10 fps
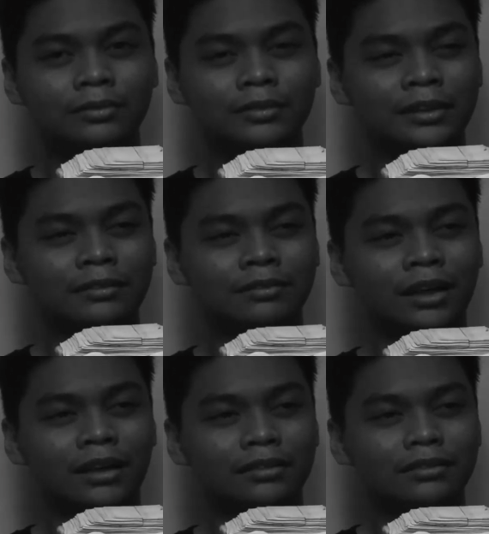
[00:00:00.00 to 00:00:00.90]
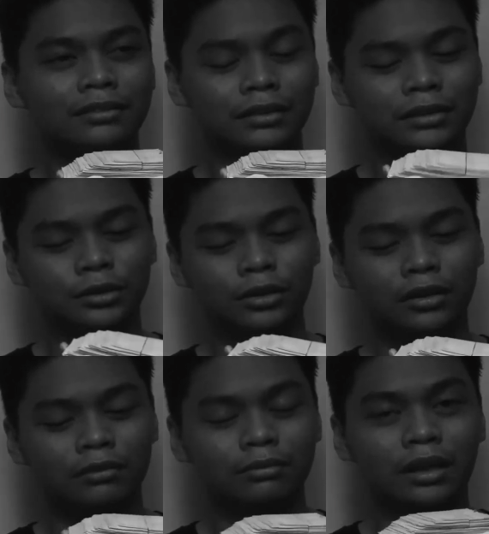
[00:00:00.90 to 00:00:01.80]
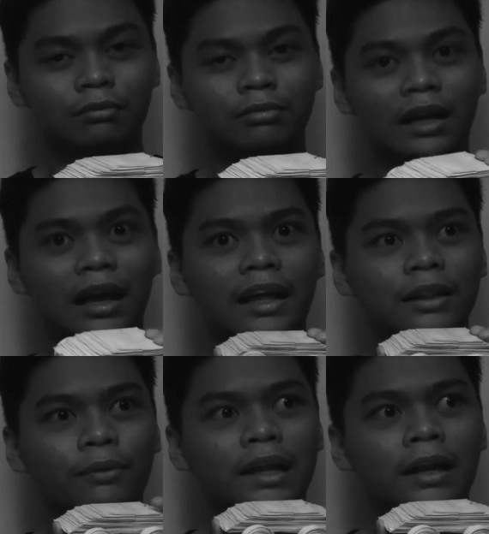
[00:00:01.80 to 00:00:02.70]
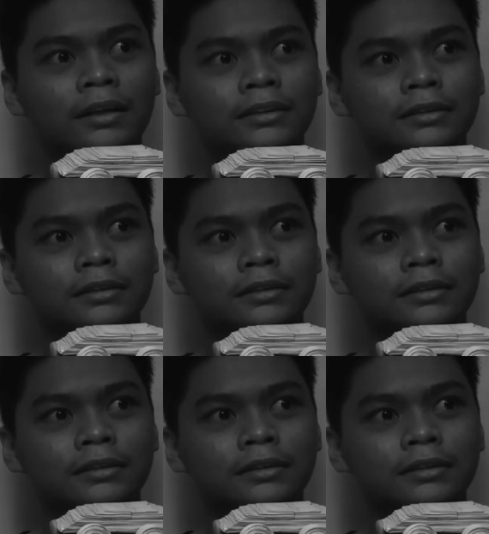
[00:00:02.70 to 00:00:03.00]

I'm not really sure, but I like the way it looks.